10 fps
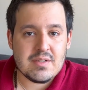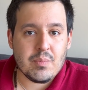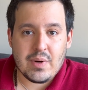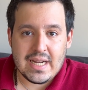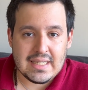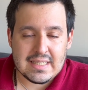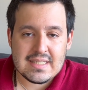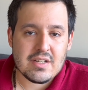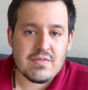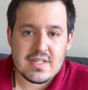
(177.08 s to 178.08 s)
the brightness
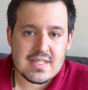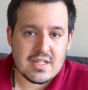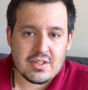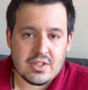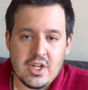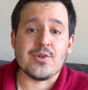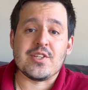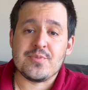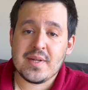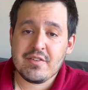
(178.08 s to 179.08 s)
of the sun, so it's
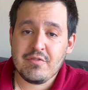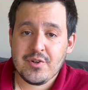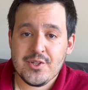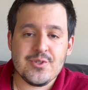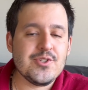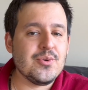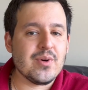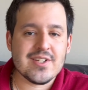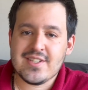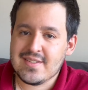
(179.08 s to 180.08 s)
better for you to wear
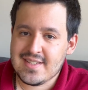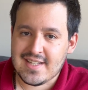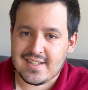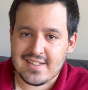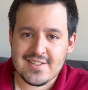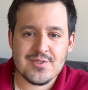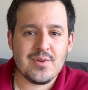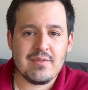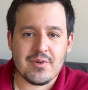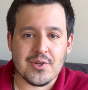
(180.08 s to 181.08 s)
some sunnies to
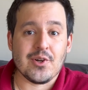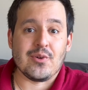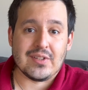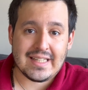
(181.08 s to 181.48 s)
avoid all the